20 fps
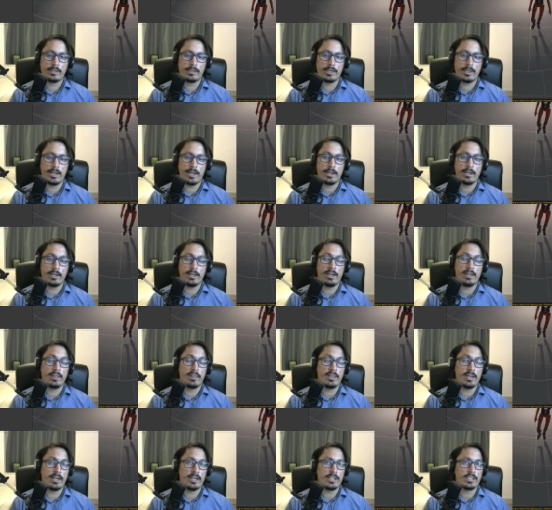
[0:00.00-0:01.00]
And
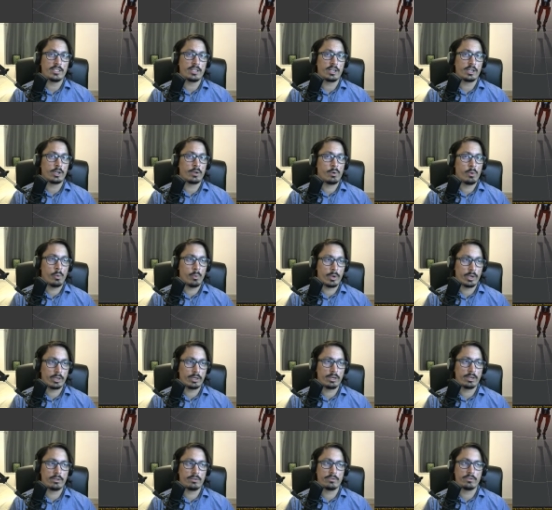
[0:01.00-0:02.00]
that is a
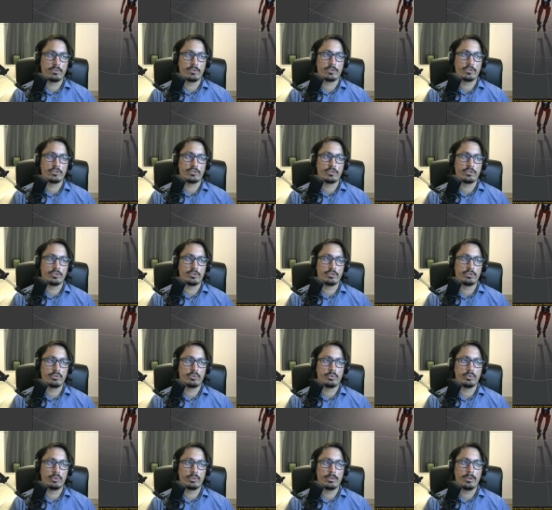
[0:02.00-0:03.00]
quick introduction
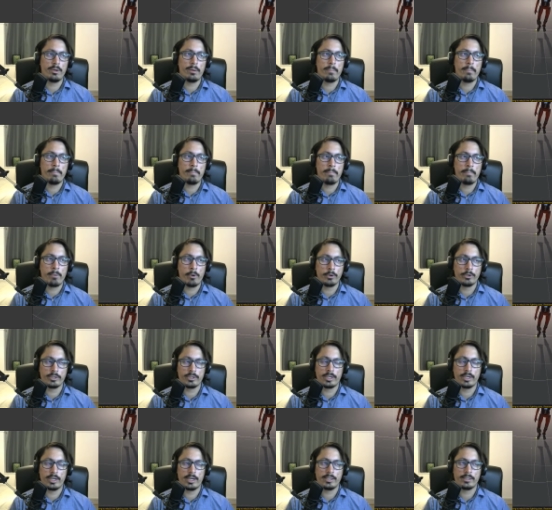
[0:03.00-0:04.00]
to the point
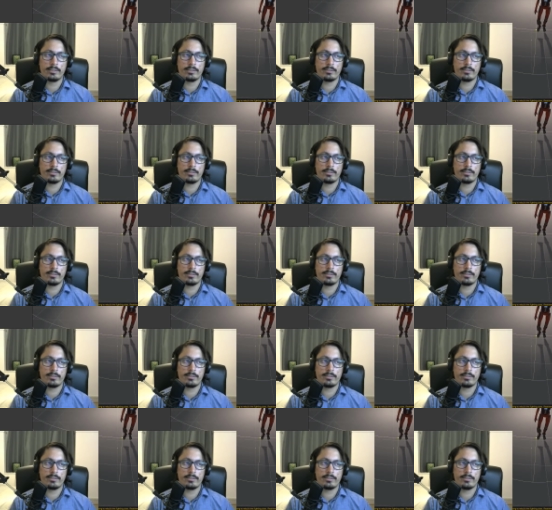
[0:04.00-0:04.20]
light.